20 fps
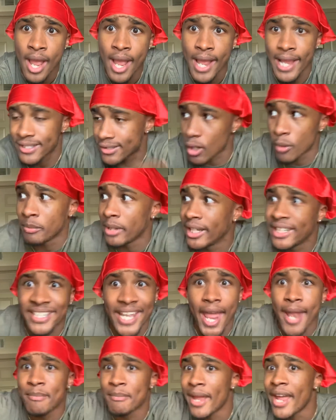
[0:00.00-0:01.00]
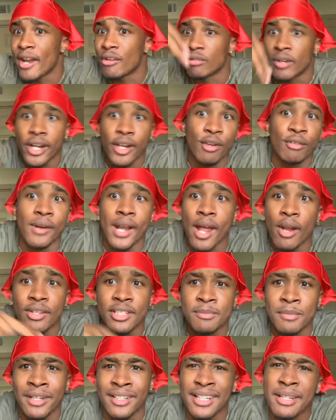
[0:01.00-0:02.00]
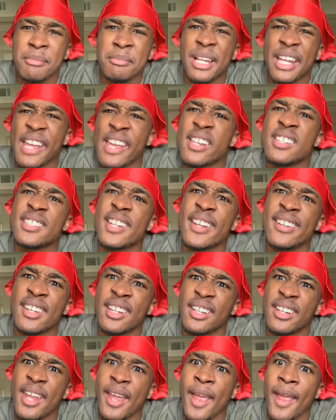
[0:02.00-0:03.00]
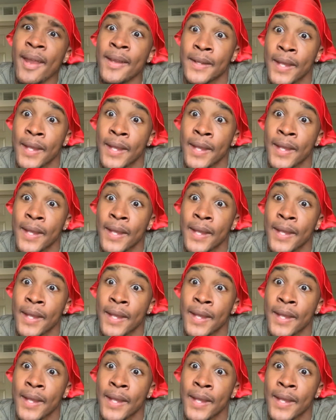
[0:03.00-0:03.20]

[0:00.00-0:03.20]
It's going to be a dead man running around his mother. He's like, hey, is that nigga dead?